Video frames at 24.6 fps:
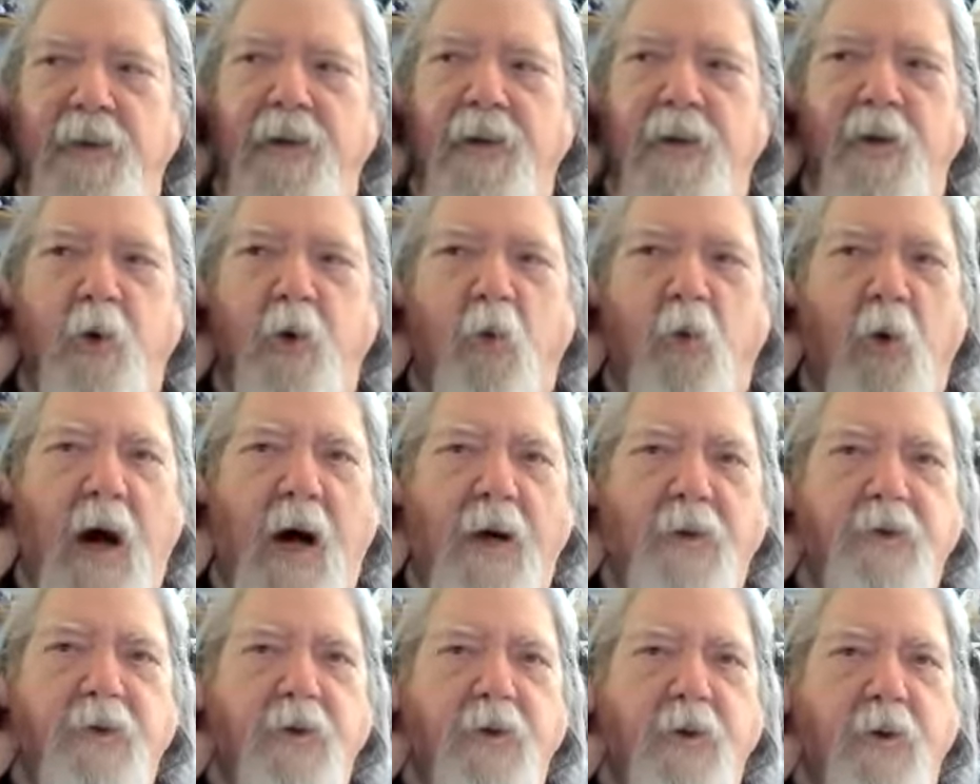the
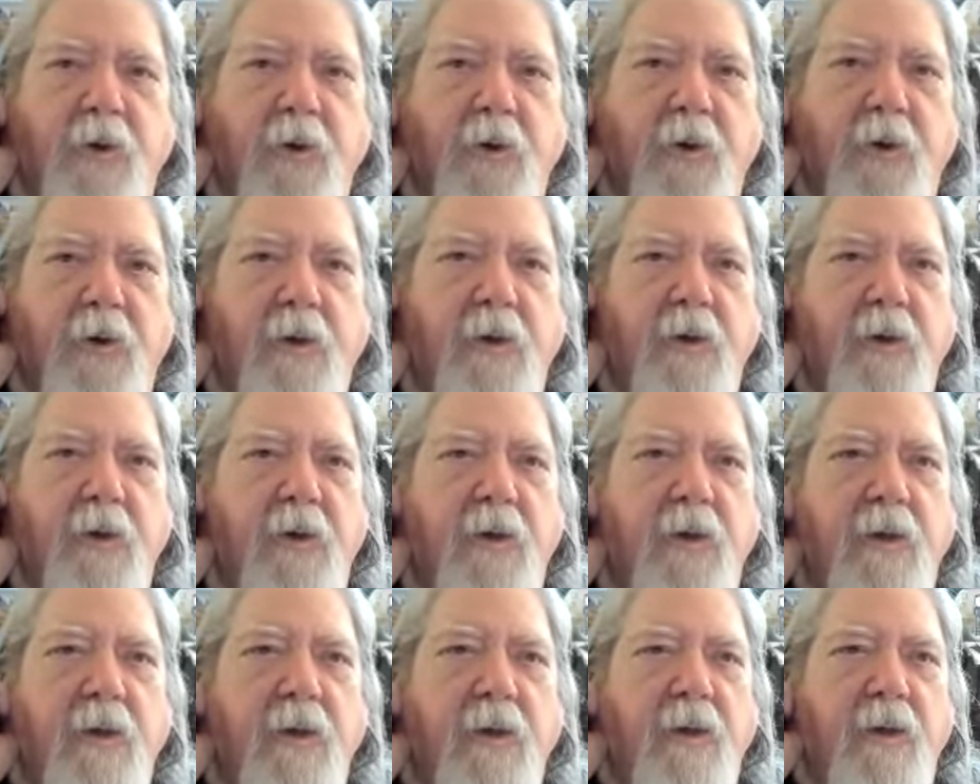watcher,
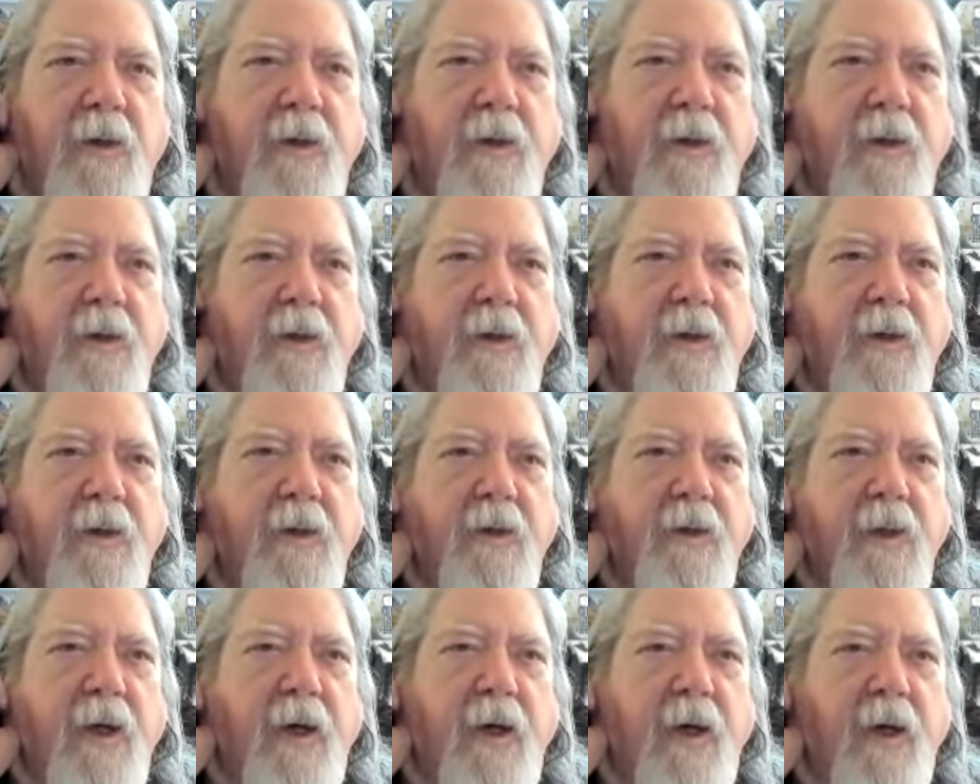
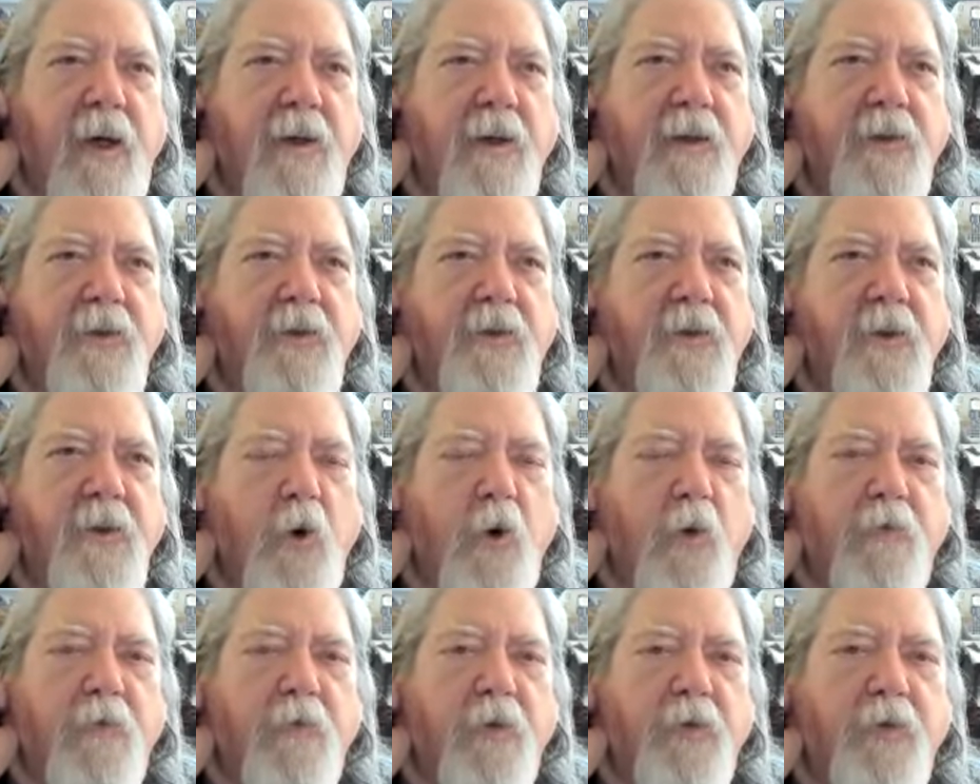yeah, is the
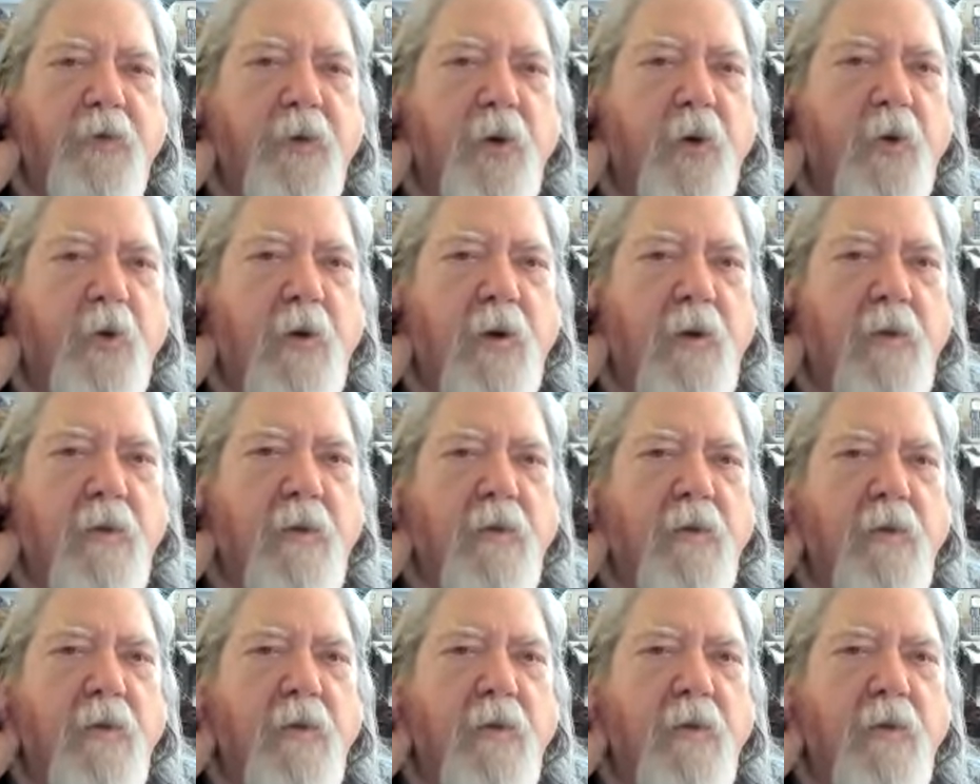oversoul.